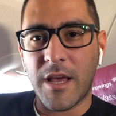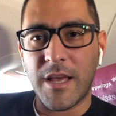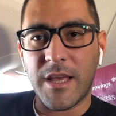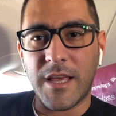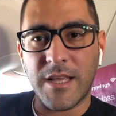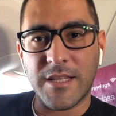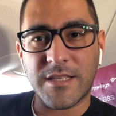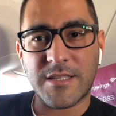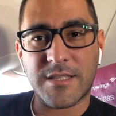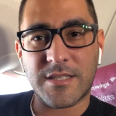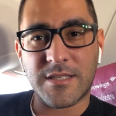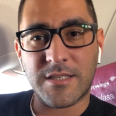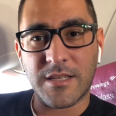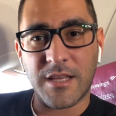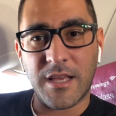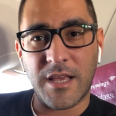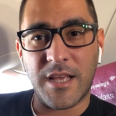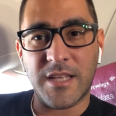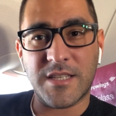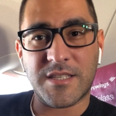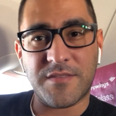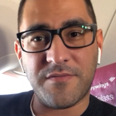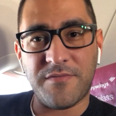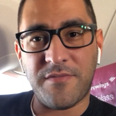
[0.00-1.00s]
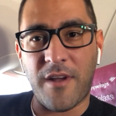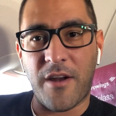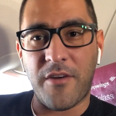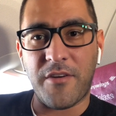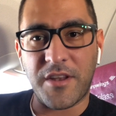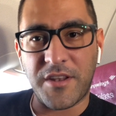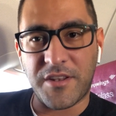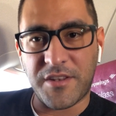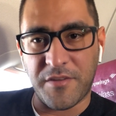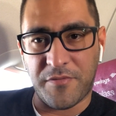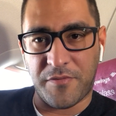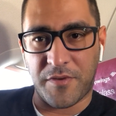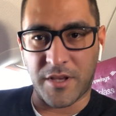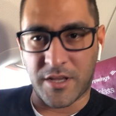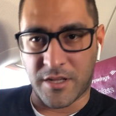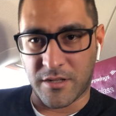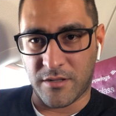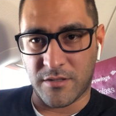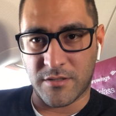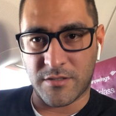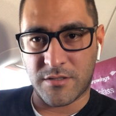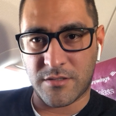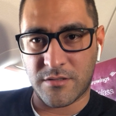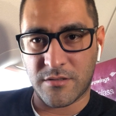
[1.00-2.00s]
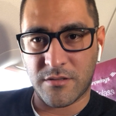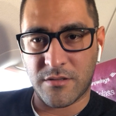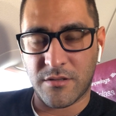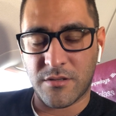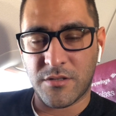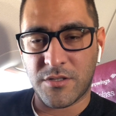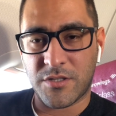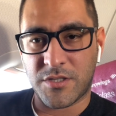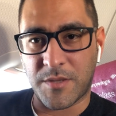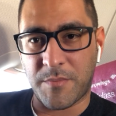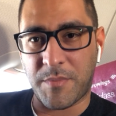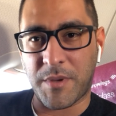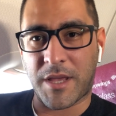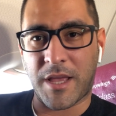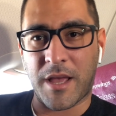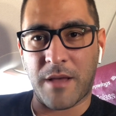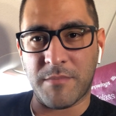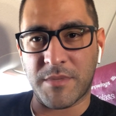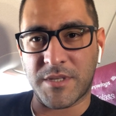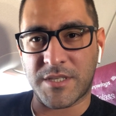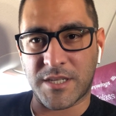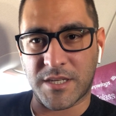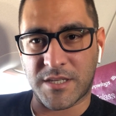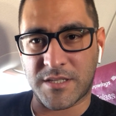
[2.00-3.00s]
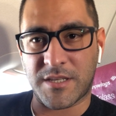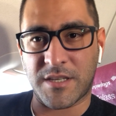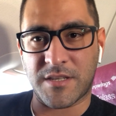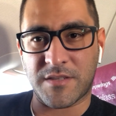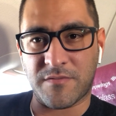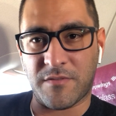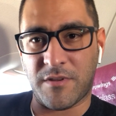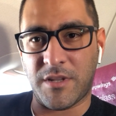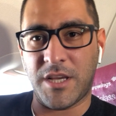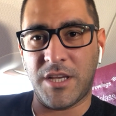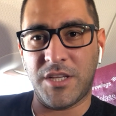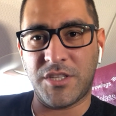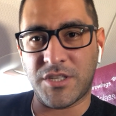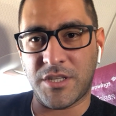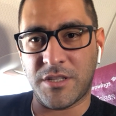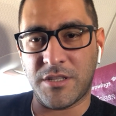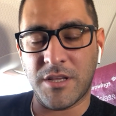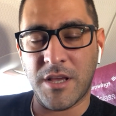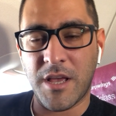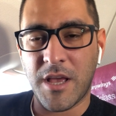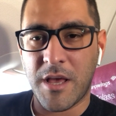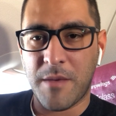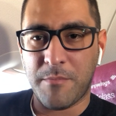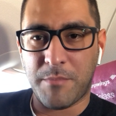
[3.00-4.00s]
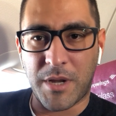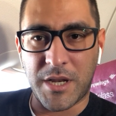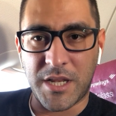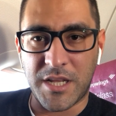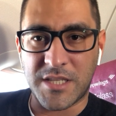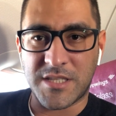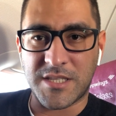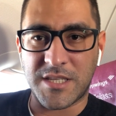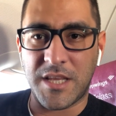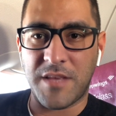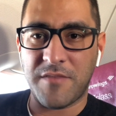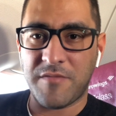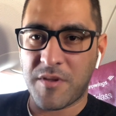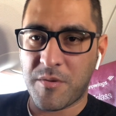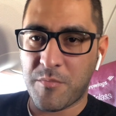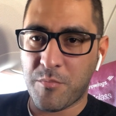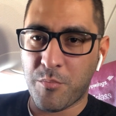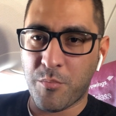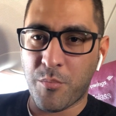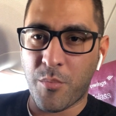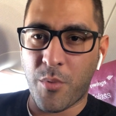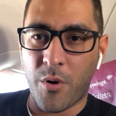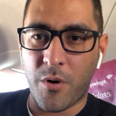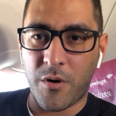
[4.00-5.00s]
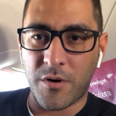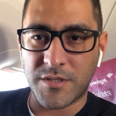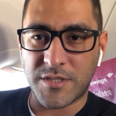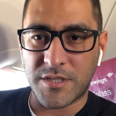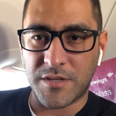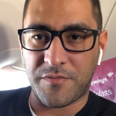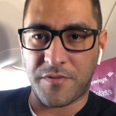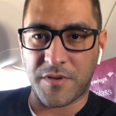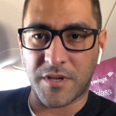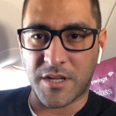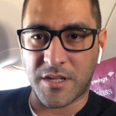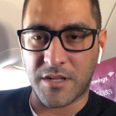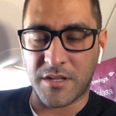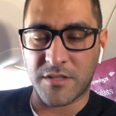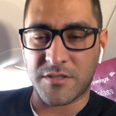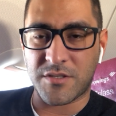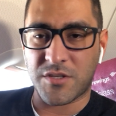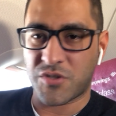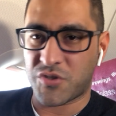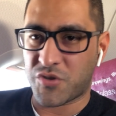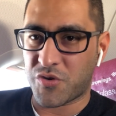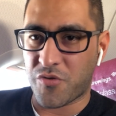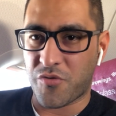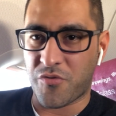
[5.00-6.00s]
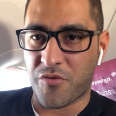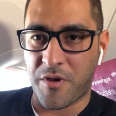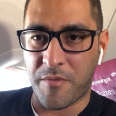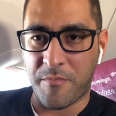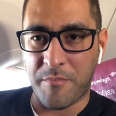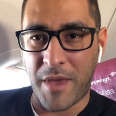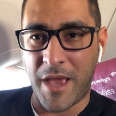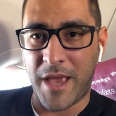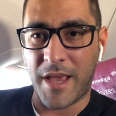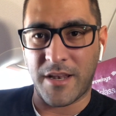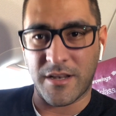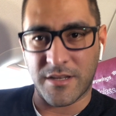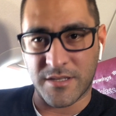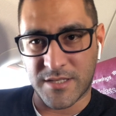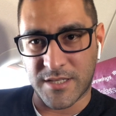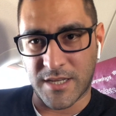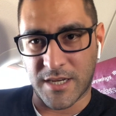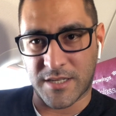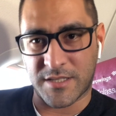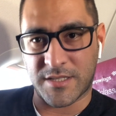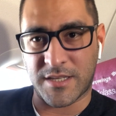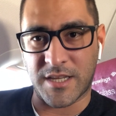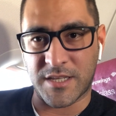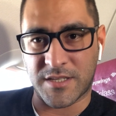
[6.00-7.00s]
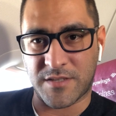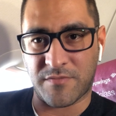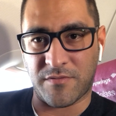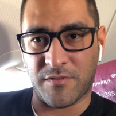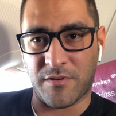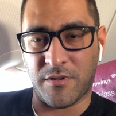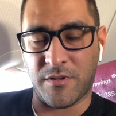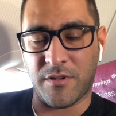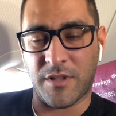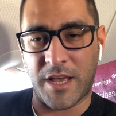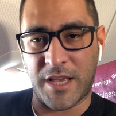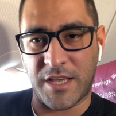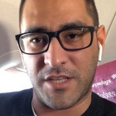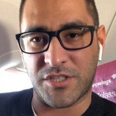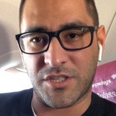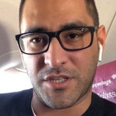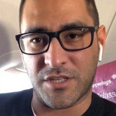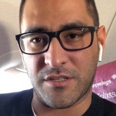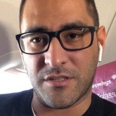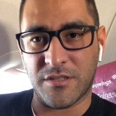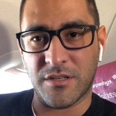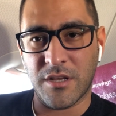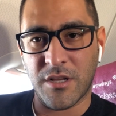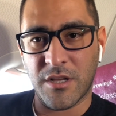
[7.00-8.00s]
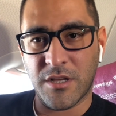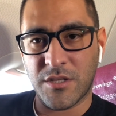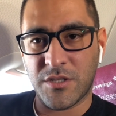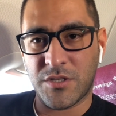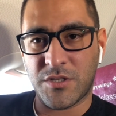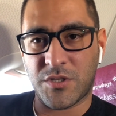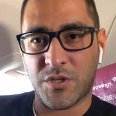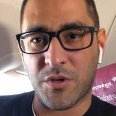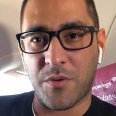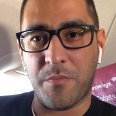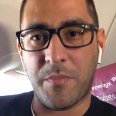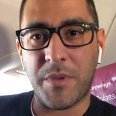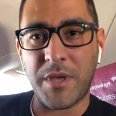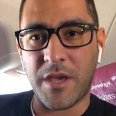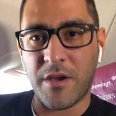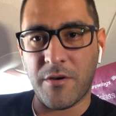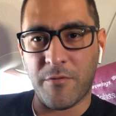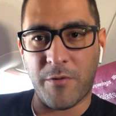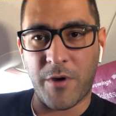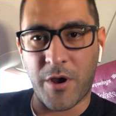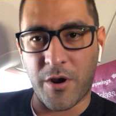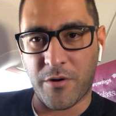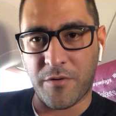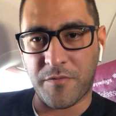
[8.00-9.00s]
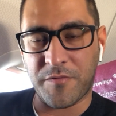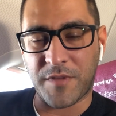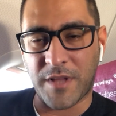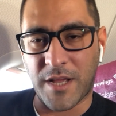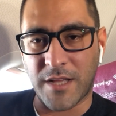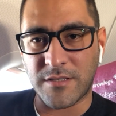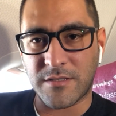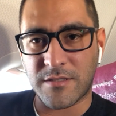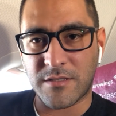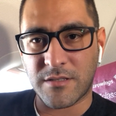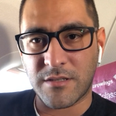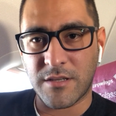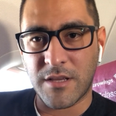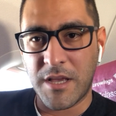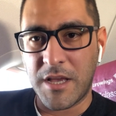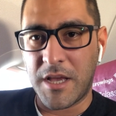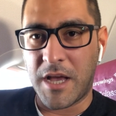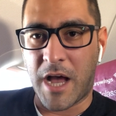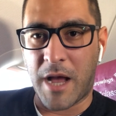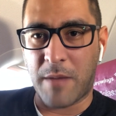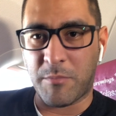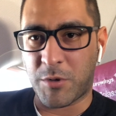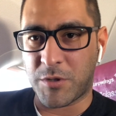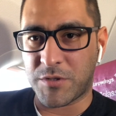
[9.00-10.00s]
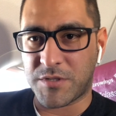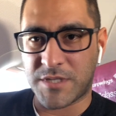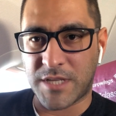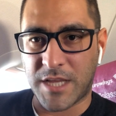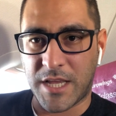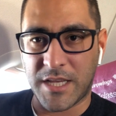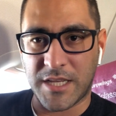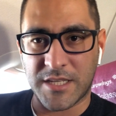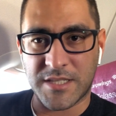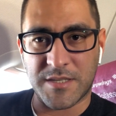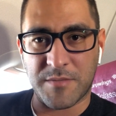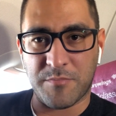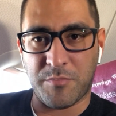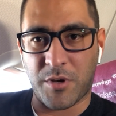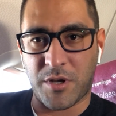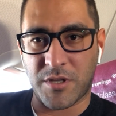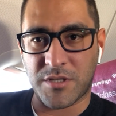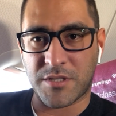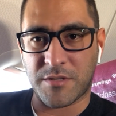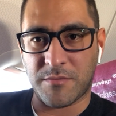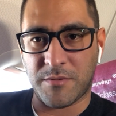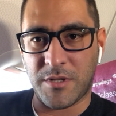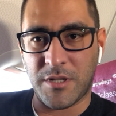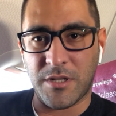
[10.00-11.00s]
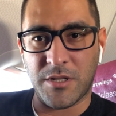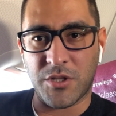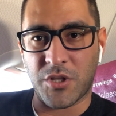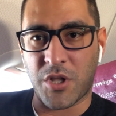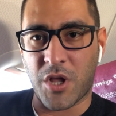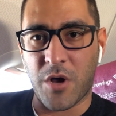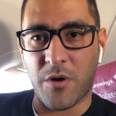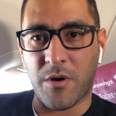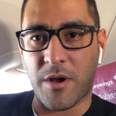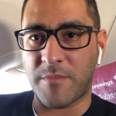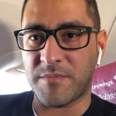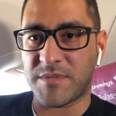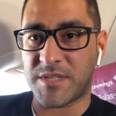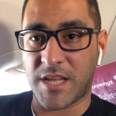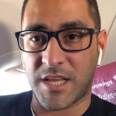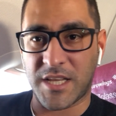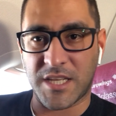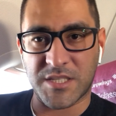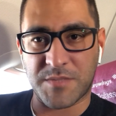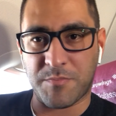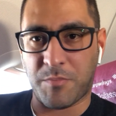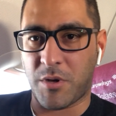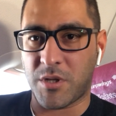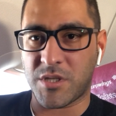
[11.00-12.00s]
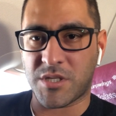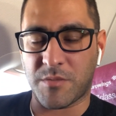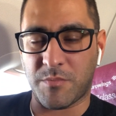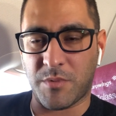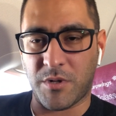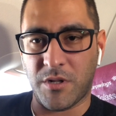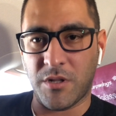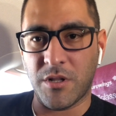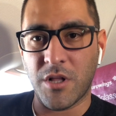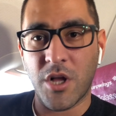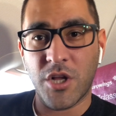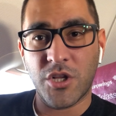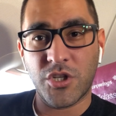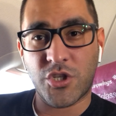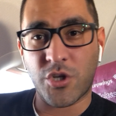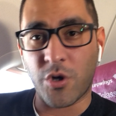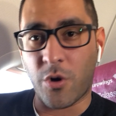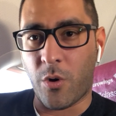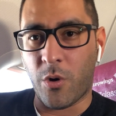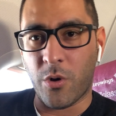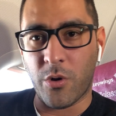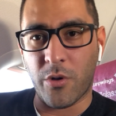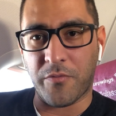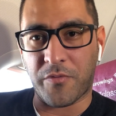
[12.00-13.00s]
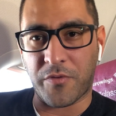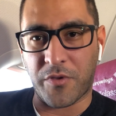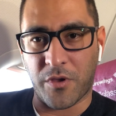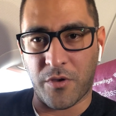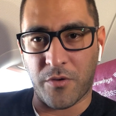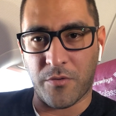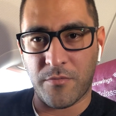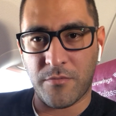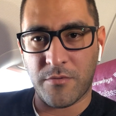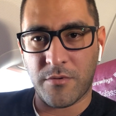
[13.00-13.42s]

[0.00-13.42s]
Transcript: It's very difficult to become a successful agent, but it's even more difficult to remain a successful agent. So be aware of that. I'm not saying it's impossible. No, I'm saying it's possible to all of you.